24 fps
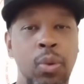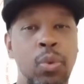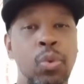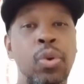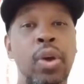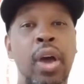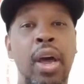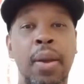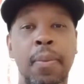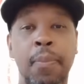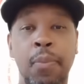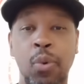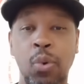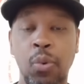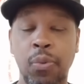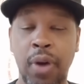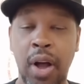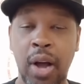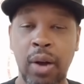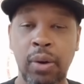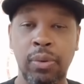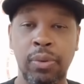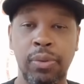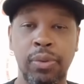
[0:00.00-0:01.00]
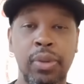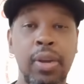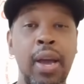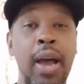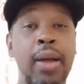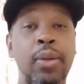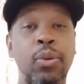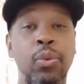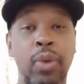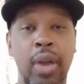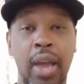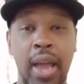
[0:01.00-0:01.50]
you got to move out. You
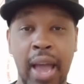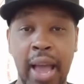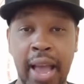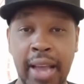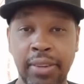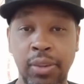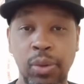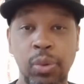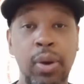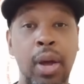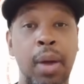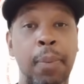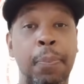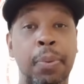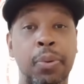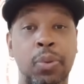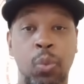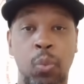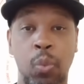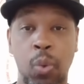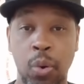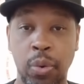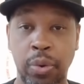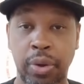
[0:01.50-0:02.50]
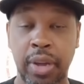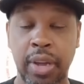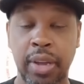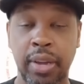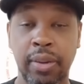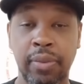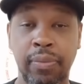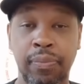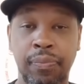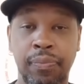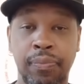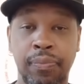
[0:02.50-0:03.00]
got to do the action. You got to put the work in.